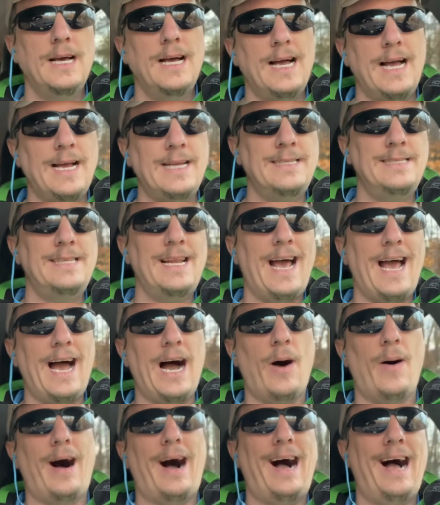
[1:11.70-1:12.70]
and
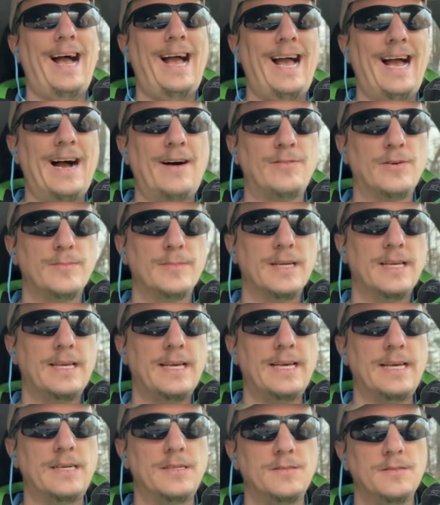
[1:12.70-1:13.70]
now I have them
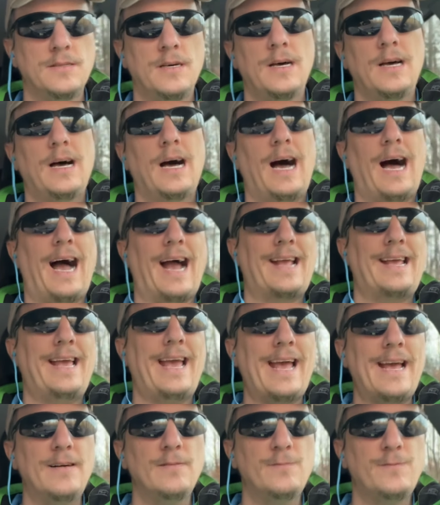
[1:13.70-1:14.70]
again. I
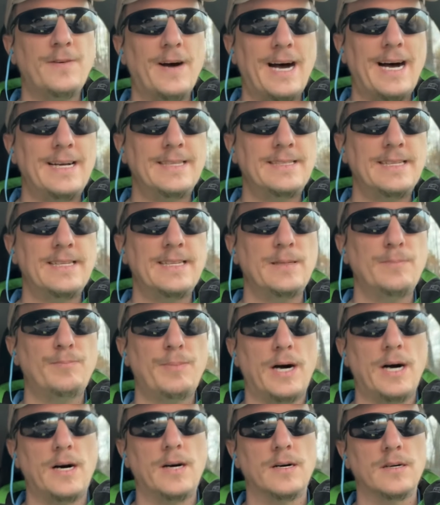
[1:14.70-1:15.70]
can't find any
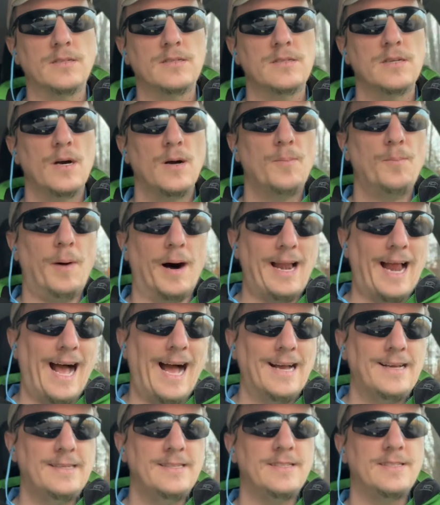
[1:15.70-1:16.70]
bugs, but
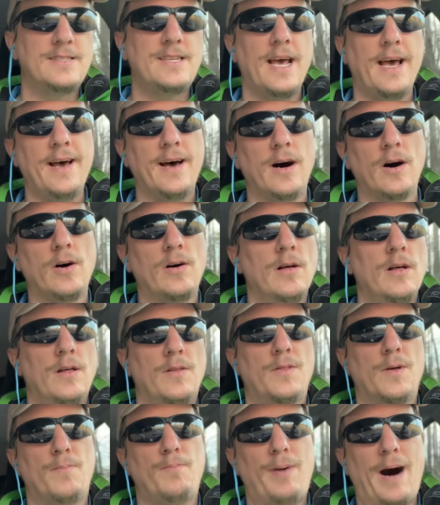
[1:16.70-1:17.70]
I can tell
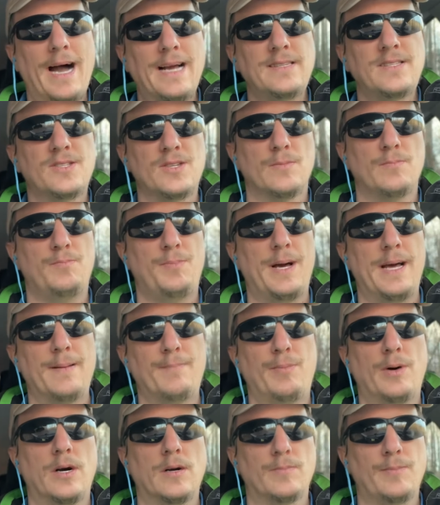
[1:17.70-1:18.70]
the bites are
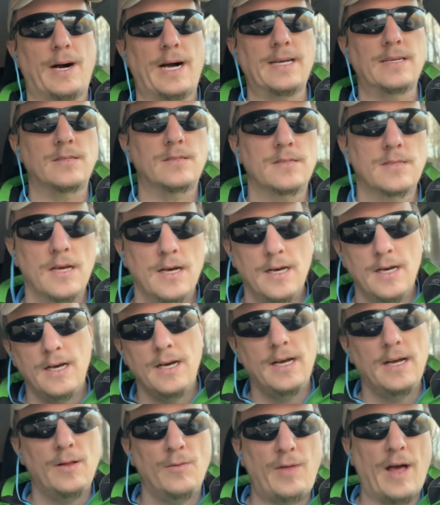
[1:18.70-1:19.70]
bed bug bites.
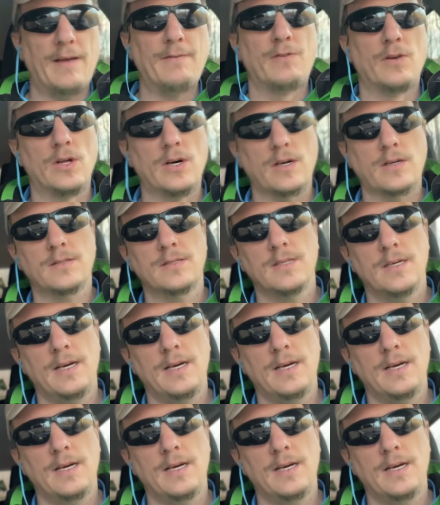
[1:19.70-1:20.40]
They've looked